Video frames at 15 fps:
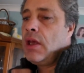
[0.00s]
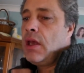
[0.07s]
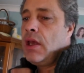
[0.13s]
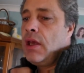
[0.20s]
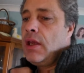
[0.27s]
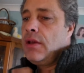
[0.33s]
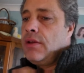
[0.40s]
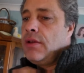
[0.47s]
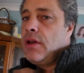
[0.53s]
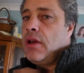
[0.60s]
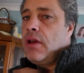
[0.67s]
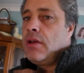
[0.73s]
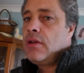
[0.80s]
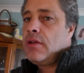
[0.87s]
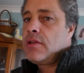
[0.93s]
and
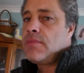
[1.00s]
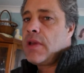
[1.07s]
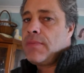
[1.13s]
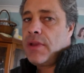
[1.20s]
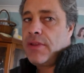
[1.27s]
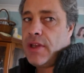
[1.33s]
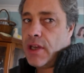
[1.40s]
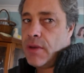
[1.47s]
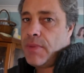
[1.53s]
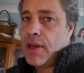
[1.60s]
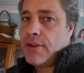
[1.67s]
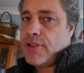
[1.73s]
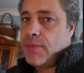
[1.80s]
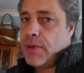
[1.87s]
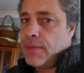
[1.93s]
it's made me think
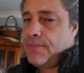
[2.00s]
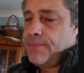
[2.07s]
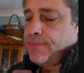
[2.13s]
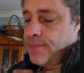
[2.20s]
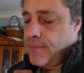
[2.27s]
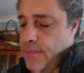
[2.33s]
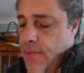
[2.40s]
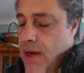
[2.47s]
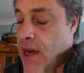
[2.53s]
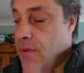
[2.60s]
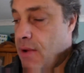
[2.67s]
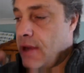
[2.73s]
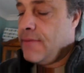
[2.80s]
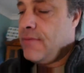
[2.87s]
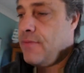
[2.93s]
about something. But
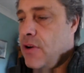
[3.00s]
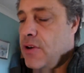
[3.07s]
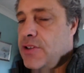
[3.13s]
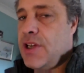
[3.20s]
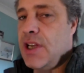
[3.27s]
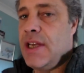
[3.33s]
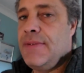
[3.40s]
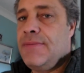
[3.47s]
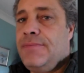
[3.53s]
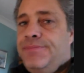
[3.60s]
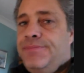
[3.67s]
anyway, firstly,